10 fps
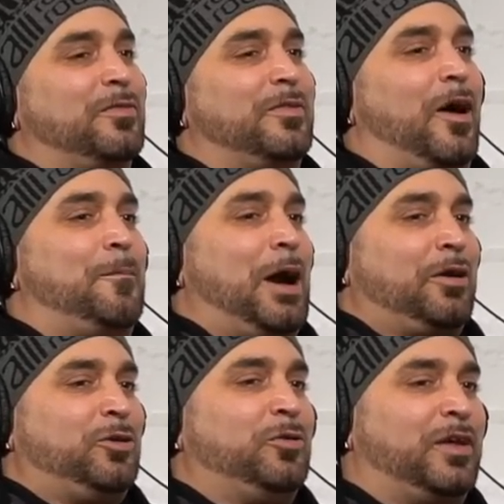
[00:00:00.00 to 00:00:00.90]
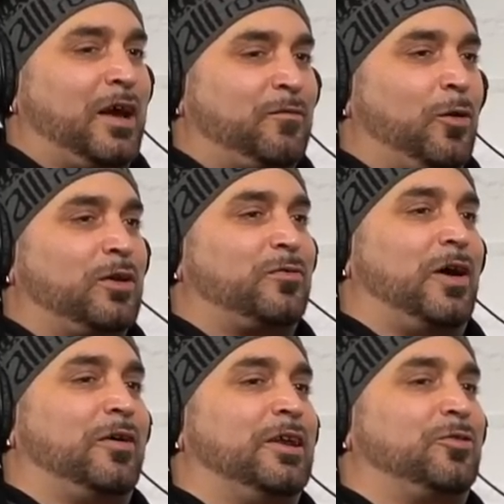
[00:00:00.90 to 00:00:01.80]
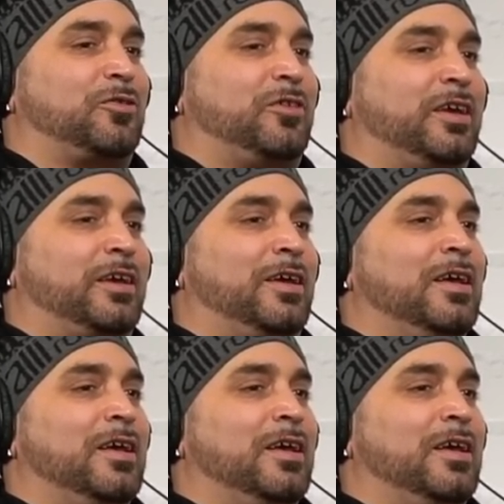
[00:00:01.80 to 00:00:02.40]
about you that I've always found interesting.